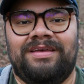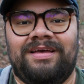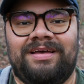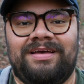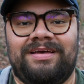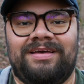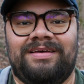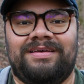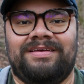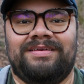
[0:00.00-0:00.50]

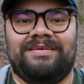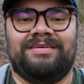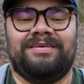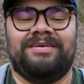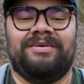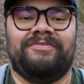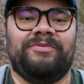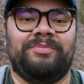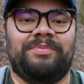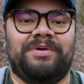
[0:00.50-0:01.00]

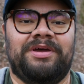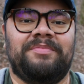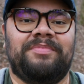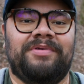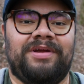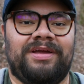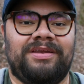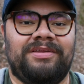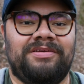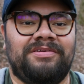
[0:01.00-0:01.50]
If you buy it
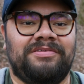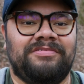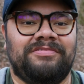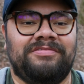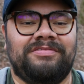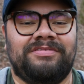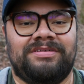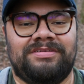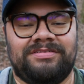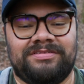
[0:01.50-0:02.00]
brand new,
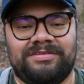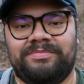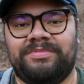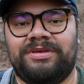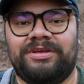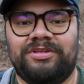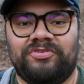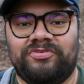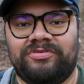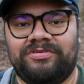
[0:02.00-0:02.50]
it's gonna
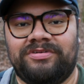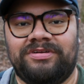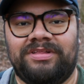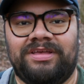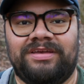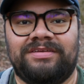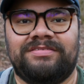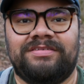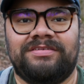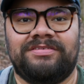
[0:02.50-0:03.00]
be closer to
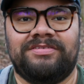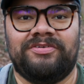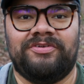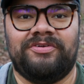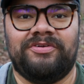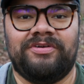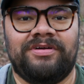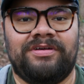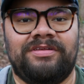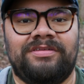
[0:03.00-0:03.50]
like
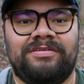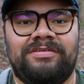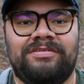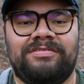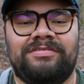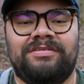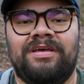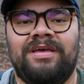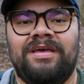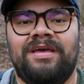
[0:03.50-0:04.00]

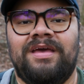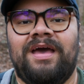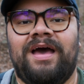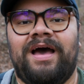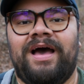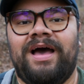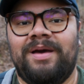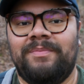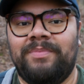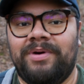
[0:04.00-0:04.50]
$600.
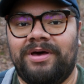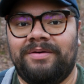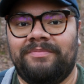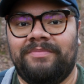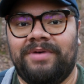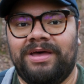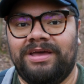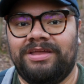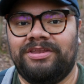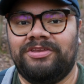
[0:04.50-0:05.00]
I bought
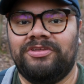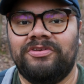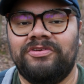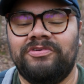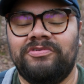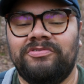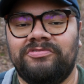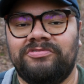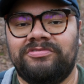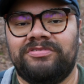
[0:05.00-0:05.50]
mine
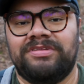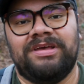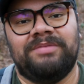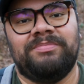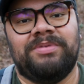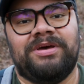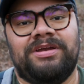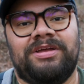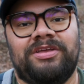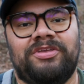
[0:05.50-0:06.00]
used. I
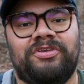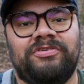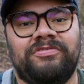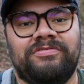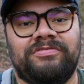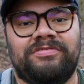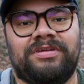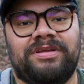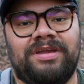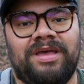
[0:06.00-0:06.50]
bought it
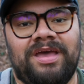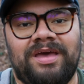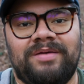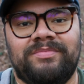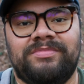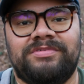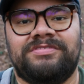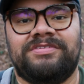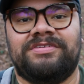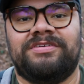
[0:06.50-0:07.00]
used on
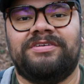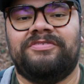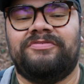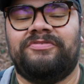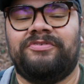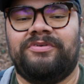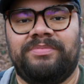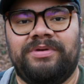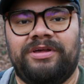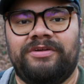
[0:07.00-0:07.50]
Amazon
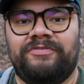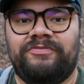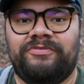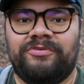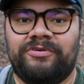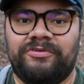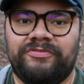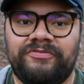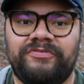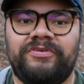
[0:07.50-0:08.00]
for about
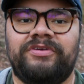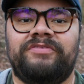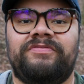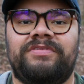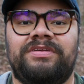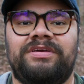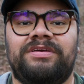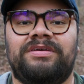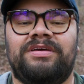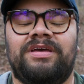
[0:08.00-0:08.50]

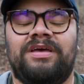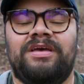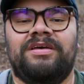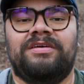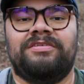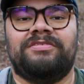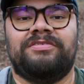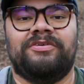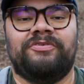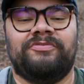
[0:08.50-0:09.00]
$450.
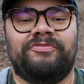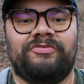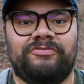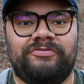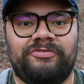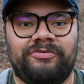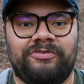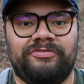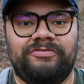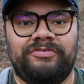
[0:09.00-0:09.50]
So for
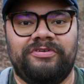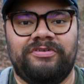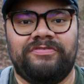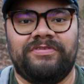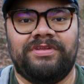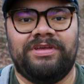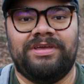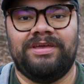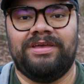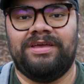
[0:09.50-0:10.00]

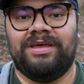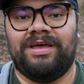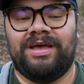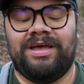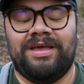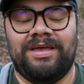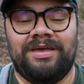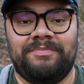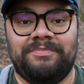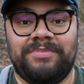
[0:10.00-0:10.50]
$450,
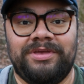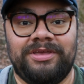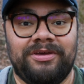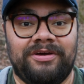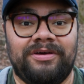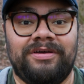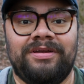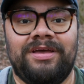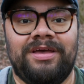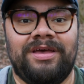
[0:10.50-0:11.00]
I am
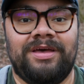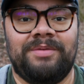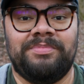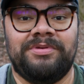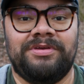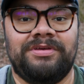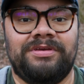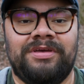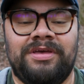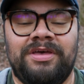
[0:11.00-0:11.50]
beyond
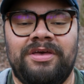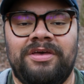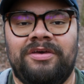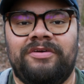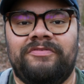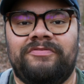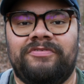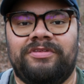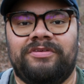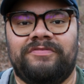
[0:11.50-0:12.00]
happy
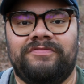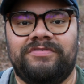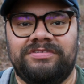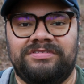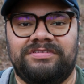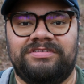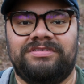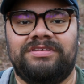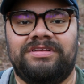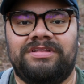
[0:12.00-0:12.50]
for the
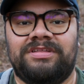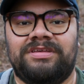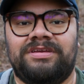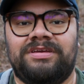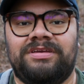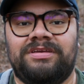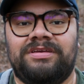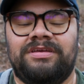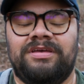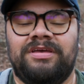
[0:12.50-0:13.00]

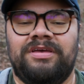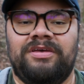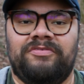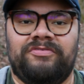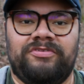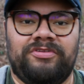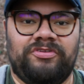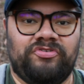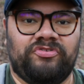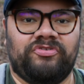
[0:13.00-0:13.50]
versatility,
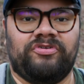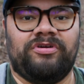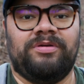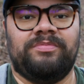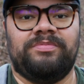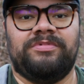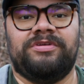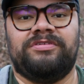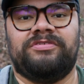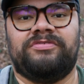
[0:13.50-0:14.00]
for the
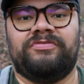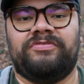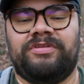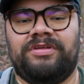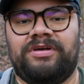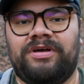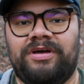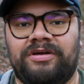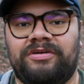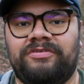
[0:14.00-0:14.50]
sharpness, for
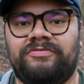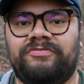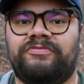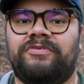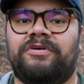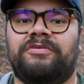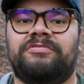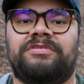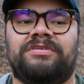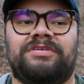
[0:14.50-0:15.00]
the
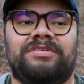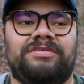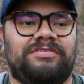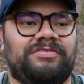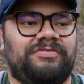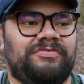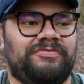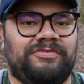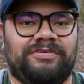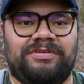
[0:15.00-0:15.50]

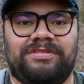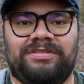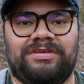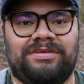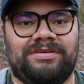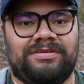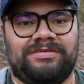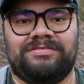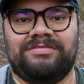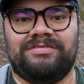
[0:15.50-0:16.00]
autofocus, for
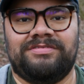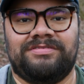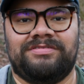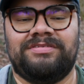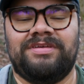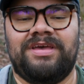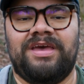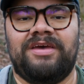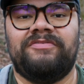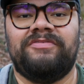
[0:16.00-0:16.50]
the
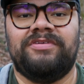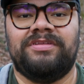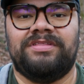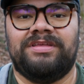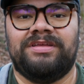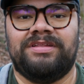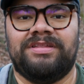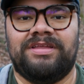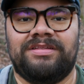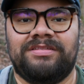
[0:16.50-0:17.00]
just
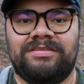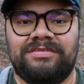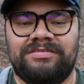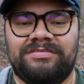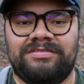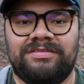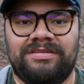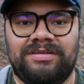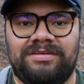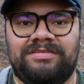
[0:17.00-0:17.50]
everything that
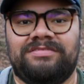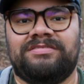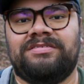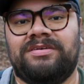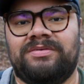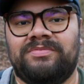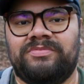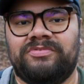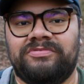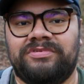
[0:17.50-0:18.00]
this lens
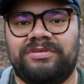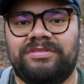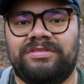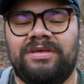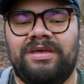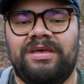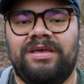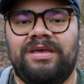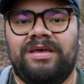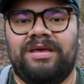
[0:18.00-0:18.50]
comes with
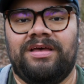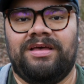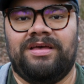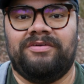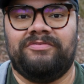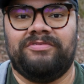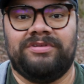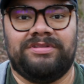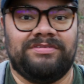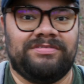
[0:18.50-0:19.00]

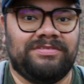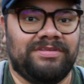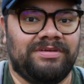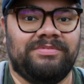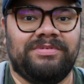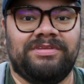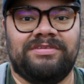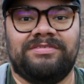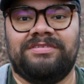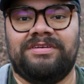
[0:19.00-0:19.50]
the
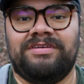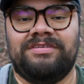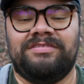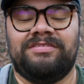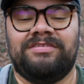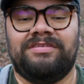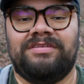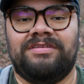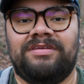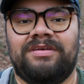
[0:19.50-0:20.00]

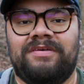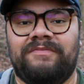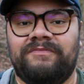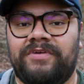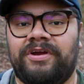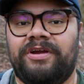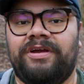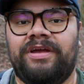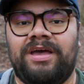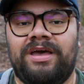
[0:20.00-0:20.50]
stabilization. I'm
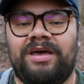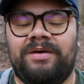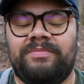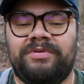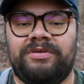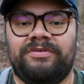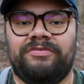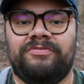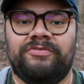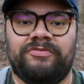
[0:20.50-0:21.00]
very
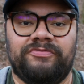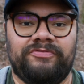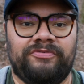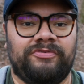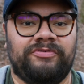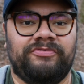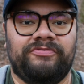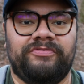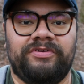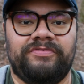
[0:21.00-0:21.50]
happy for
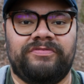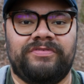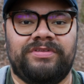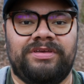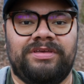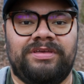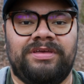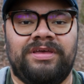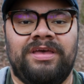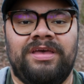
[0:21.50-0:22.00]

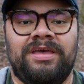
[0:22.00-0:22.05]
$450.